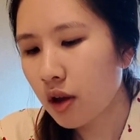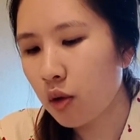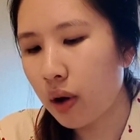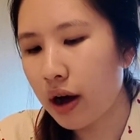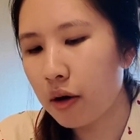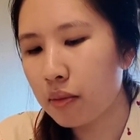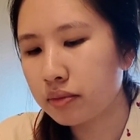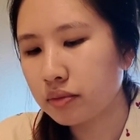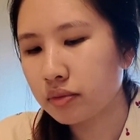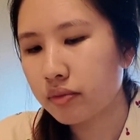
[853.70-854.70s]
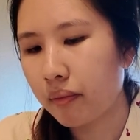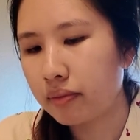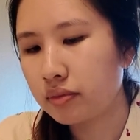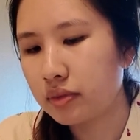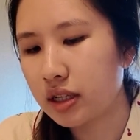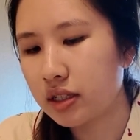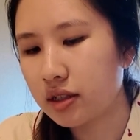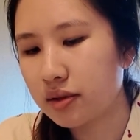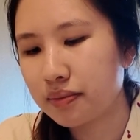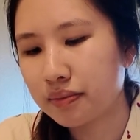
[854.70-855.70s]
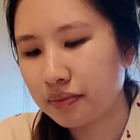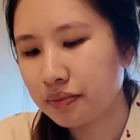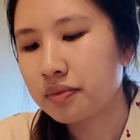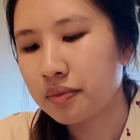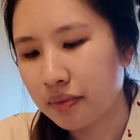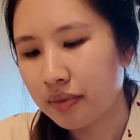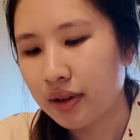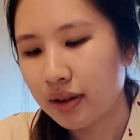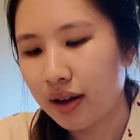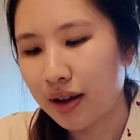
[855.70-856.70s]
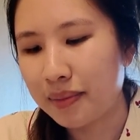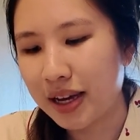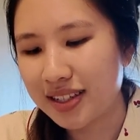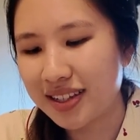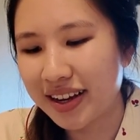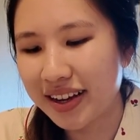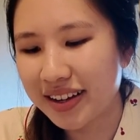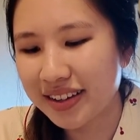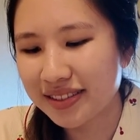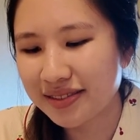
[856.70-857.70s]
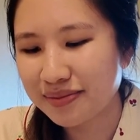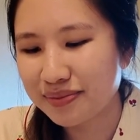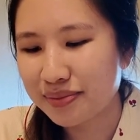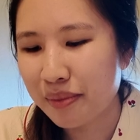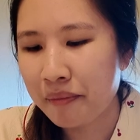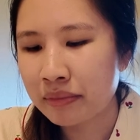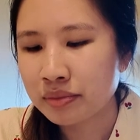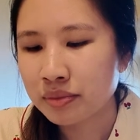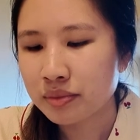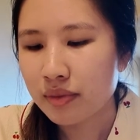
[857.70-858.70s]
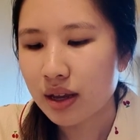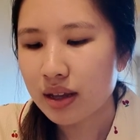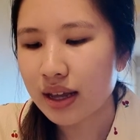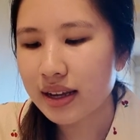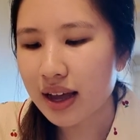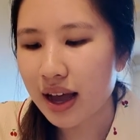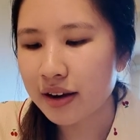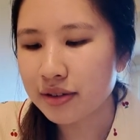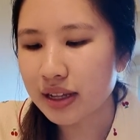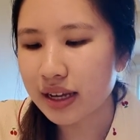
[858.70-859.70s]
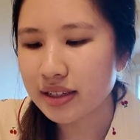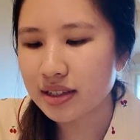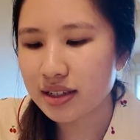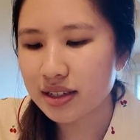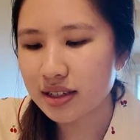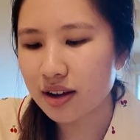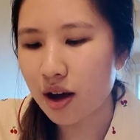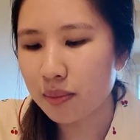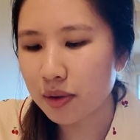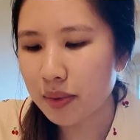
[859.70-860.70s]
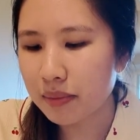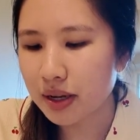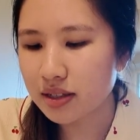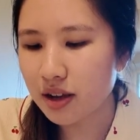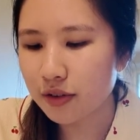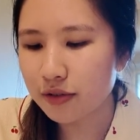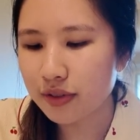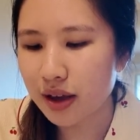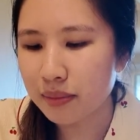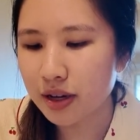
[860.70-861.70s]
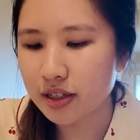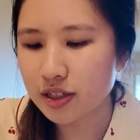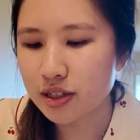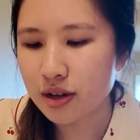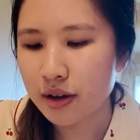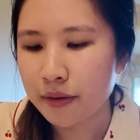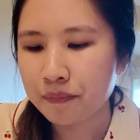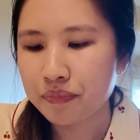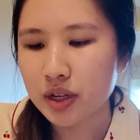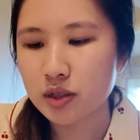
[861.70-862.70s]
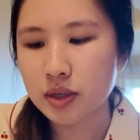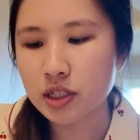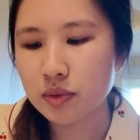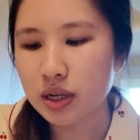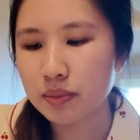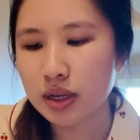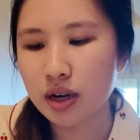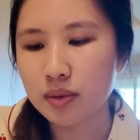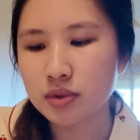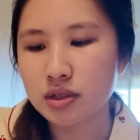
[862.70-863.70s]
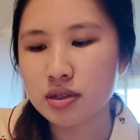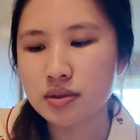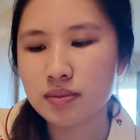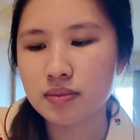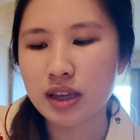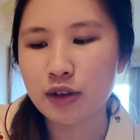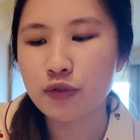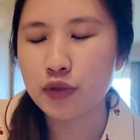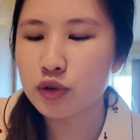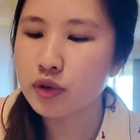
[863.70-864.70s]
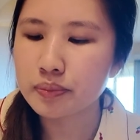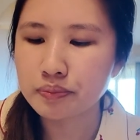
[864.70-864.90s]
Wow. This amazing. Like, I don't like to compliment myself that much, especially when it becomes like food.